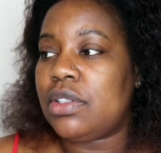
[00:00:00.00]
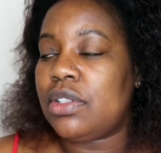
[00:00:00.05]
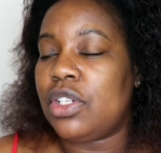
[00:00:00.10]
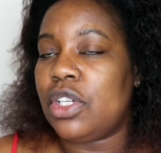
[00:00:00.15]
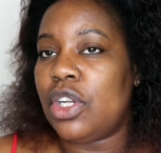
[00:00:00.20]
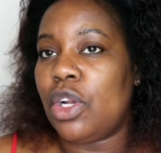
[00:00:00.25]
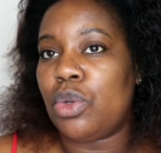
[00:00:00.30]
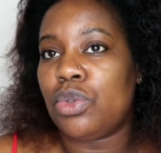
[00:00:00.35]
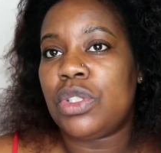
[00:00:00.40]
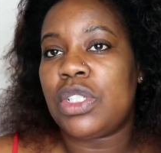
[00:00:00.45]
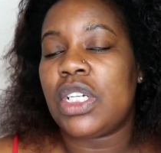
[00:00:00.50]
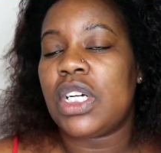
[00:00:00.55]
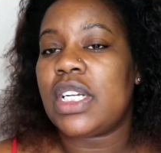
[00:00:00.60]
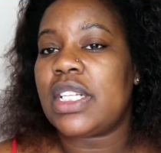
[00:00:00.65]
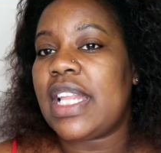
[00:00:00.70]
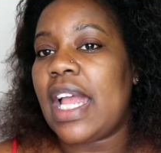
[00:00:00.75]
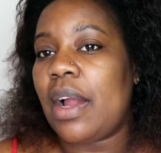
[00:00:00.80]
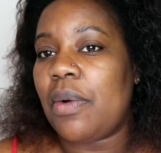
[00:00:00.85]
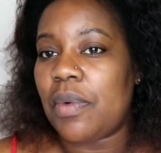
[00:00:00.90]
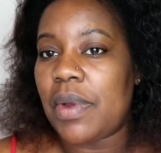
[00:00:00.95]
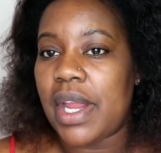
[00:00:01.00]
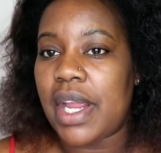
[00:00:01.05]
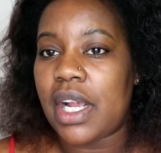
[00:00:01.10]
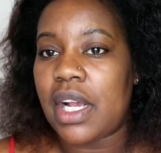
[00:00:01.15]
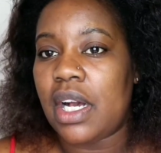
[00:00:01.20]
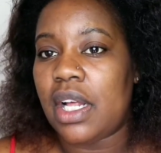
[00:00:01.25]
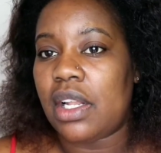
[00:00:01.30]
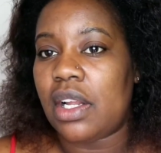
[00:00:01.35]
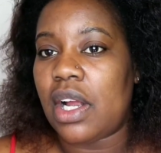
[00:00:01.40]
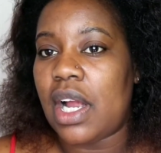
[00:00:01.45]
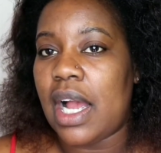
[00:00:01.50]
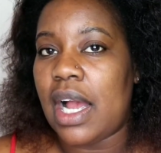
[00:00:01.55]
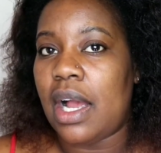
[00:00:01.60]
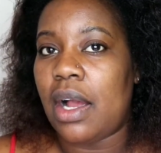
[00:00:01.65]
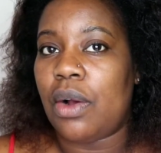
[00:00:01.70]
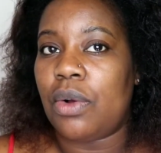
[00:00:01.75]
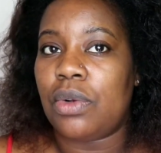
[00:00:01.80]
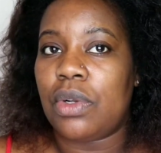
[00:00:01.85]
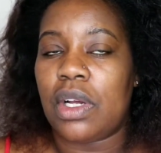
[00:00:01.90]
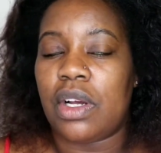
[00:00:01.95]
took that red color
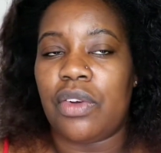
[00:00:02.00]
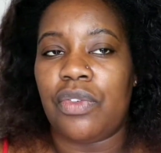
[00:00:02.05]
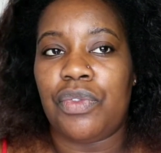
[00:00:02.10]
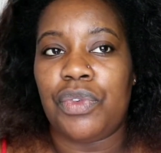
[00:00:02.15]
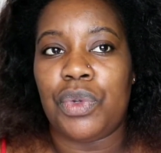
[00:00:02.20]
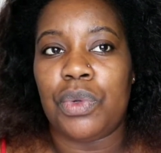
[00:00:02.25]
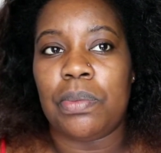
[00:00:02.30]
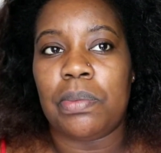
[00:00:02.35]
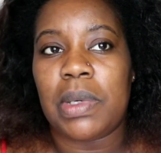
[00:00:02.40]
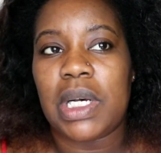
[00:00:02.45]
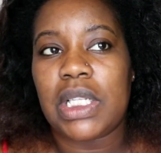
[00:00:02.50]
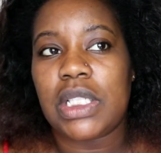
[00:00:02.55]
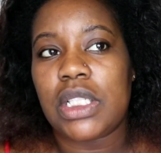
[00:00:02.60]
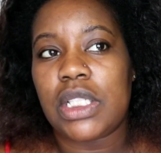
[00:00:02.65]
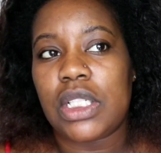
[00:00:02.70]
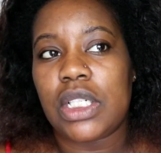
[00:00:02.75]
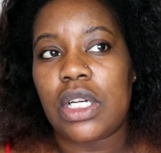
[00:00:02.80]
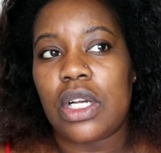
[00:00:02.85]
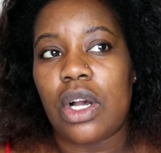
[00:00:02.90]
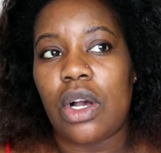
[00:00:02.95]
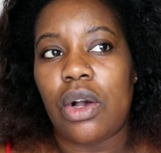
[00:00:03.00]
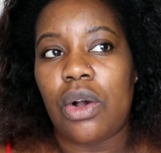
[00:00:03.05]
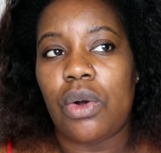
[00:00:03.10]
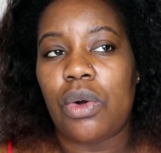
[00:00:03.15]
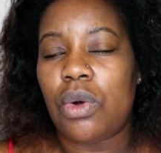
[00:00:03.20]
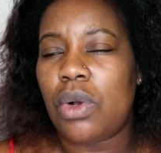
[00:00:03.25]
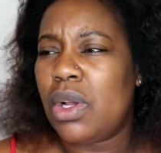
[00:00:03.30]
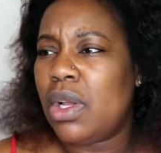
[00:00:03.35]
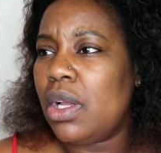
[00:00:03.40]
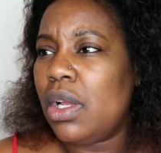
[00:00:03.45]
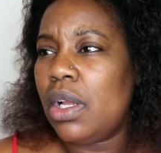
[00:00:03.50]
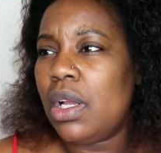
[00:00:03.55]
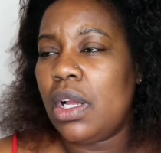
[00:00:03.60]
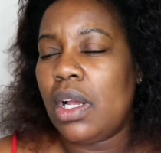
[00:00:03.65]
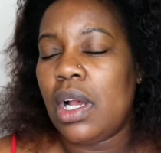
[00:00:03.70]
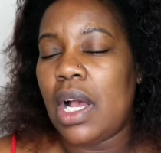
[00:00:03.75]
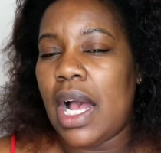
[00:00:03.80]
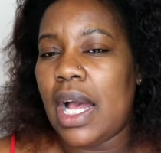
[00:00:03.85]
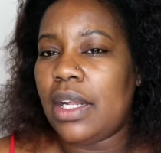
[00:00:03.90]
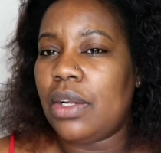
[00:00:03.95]
out a few months ago.
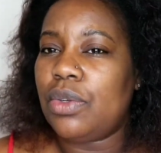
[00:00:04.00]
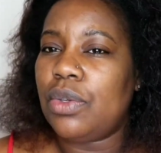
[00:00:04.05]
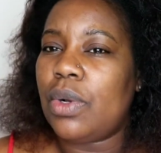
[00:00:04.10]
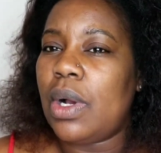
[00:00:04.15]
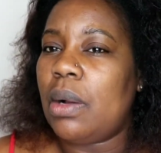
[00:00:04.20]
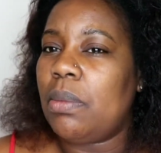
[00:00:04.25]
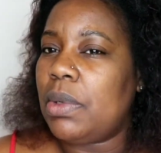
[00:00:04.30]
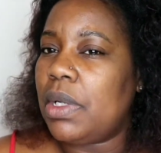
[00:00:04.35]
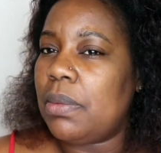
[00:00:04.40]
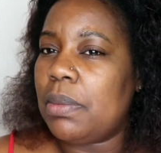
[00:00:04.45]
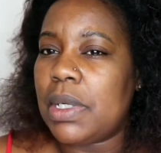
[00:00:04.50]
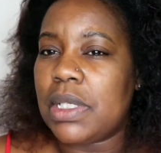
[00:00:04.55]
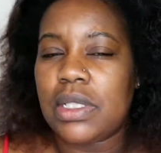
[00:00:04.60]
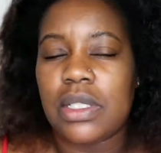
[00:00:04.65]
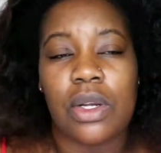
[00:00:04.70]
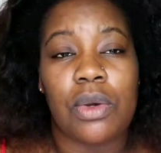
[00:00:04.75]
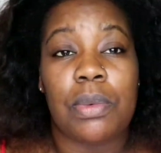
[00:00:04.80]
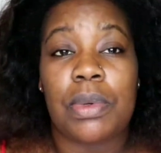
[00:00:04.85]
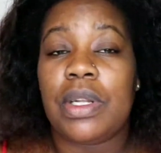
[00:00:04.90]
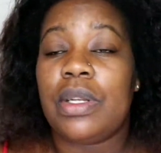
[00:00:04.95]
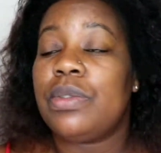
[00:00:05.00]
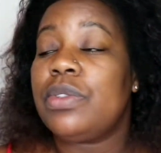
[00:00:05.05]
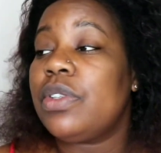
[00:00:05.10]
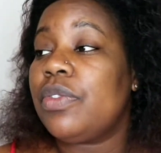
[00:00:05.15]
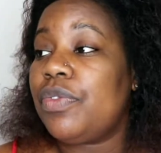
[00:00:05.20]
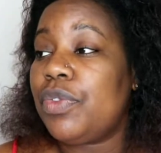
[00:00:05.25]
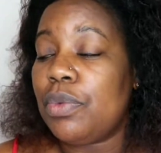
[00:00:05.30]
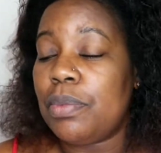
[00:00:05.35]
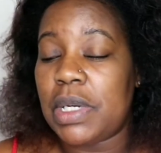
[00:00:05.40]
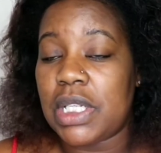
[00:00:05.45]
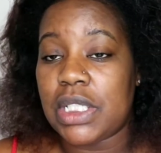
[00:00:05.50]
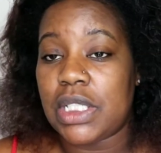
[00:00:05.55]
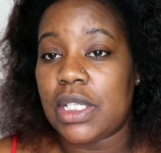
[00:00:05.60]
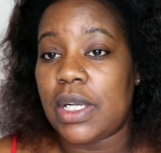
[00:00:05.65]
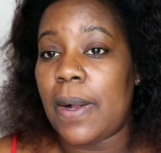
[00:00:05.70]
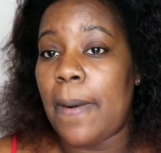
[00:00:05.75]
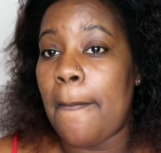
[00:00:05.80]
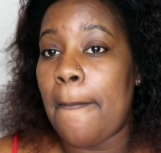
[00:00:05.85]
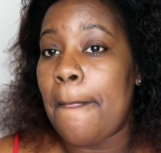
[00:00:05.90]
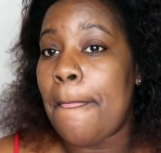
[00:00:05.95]
I don't know how many months ago, but it was a few months
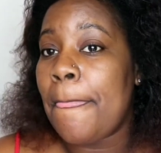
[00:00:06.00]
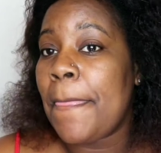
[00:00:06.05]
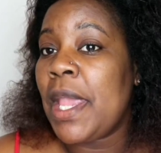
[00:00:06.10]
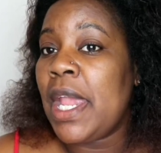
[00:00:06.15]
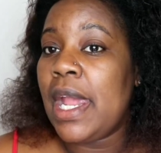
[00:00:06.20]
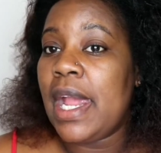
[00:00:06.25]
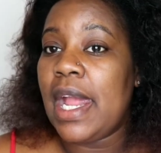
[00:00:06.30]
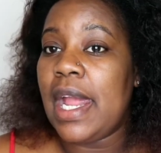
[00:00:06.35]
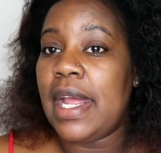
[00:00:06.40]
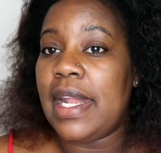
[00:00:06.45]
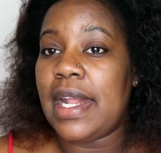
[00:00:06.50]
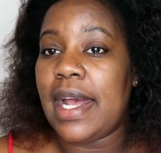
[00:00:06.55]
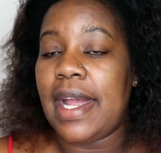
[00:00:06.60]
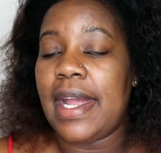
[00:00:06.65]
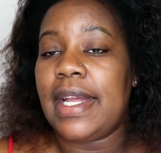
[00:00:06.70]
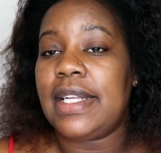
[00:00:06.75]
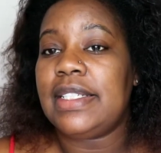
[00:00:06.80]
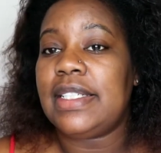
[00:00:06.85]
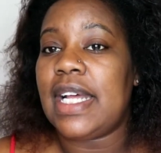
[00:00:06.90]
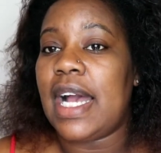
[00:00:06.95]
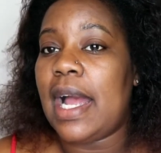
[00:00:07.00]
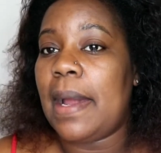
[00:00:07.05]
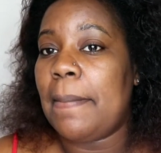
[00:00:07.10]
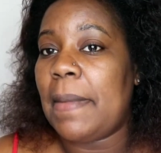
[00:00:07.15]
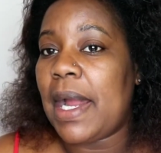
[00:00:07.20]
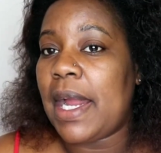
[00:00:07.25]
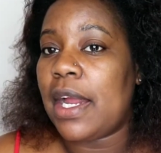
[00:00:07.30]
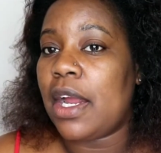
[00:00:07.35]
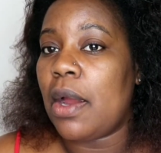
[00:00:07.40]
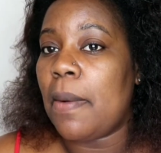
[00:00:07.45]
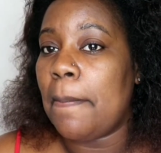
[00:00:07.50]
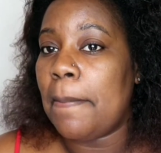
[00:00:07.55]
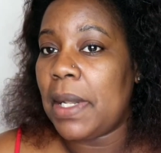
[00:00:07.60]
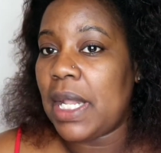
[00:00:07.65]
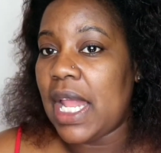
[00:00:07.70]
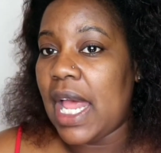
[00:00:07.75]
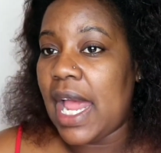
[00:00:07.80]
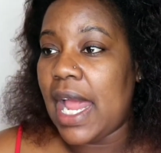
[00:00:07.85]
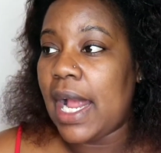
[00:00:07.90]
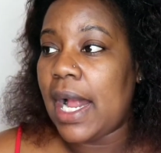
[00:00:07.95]
ago, and I had dyed my hair
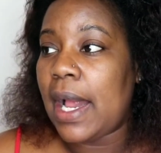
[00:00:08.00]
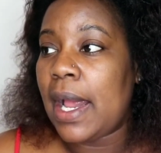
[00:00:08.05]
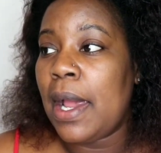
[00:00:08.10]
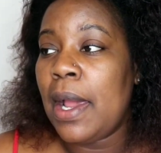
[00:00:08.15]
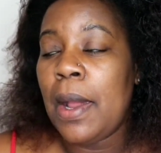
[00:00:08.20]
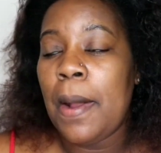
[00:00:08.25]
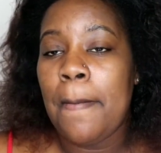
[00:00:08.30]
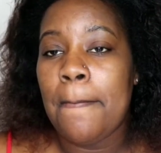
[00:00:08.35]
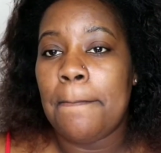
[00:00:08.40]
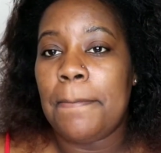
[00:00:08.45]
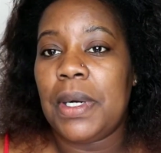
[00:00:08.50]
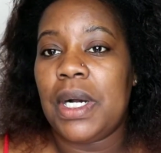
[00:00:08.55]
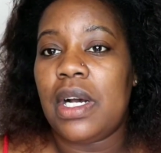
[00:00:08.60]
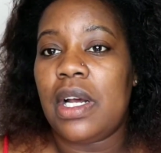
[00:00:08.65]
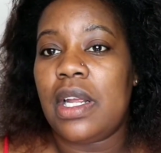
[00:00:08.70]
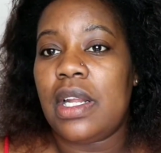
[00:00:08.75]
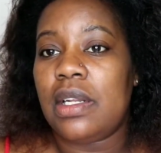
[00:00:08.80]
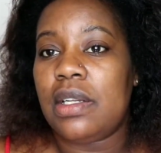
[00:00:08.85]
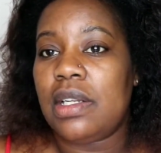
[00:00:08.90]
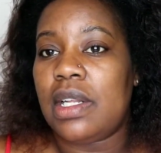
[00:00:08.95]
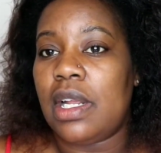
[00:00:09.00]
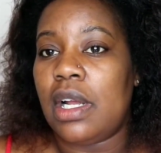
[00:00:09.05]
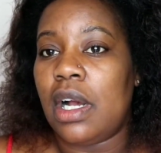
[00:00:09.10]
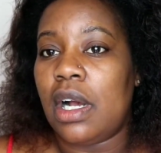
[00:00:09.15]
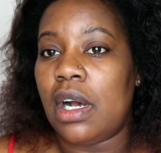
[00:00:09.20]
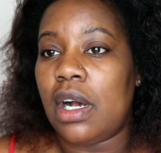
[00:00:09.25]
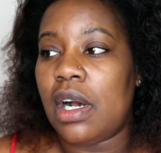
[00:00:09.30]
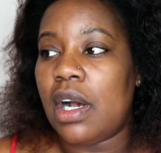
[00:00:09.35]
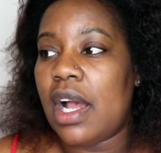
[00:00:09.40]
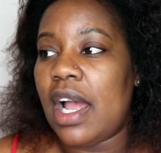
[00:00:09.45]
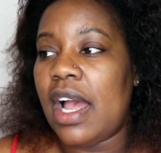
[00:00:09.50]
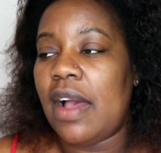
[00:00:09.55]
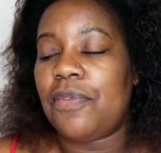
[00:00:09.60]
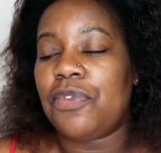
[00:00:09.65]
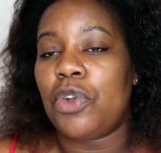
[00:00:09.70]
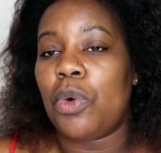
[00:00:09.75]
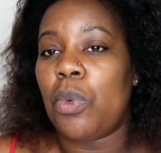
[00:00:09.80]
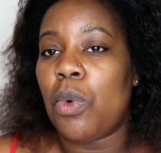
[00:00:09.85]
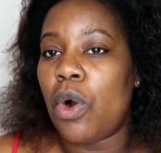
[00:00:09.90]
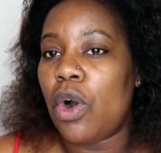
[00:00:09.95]
black. But
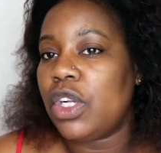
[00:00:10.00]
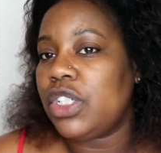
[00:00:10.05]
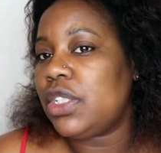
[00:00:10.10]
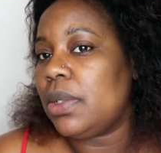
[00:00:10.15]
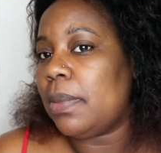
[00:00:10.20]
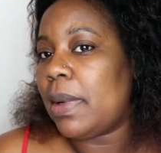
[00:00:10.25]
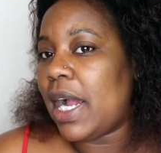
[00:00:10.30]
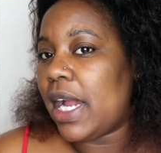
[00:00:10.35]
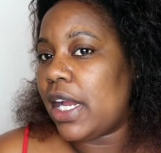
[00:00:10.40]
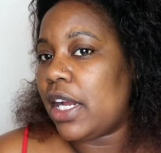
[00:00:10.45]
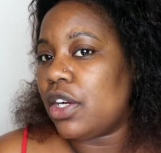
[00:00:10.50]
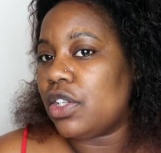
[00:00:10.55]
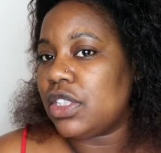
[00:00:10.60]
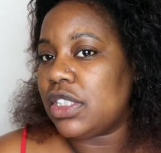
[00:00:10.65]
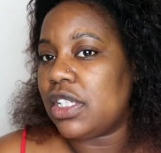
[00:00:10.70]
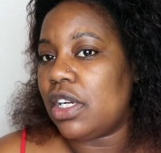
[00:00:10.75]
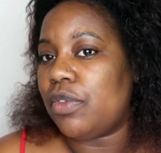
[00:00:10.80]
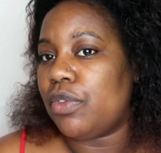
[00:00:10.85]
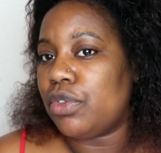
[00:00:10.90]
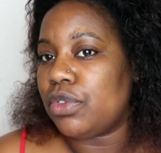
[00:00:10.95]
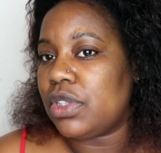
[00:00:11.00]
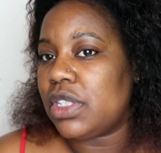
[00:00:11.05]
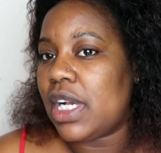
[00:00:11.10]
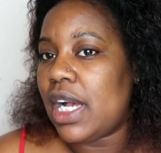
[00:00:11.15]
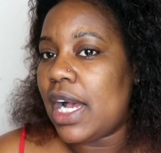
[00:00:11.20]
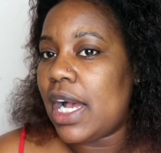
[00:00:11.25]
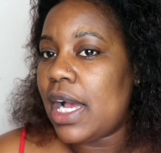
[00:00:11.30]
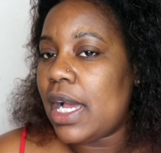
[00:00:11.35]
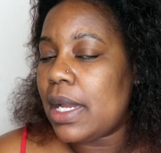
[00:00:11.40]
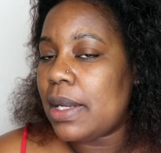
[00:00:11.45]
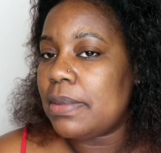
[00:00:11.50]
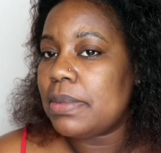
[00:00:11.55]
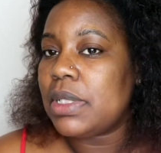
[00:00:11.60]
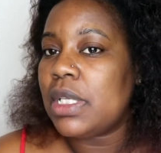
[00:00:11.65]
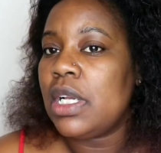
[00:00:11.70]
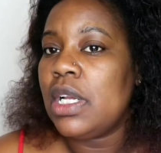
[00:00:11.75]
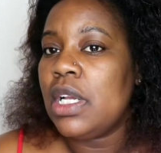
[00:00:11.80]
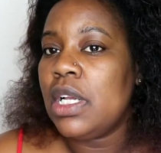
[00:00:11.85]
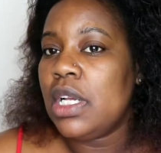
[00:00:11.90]
after washing my hair several times,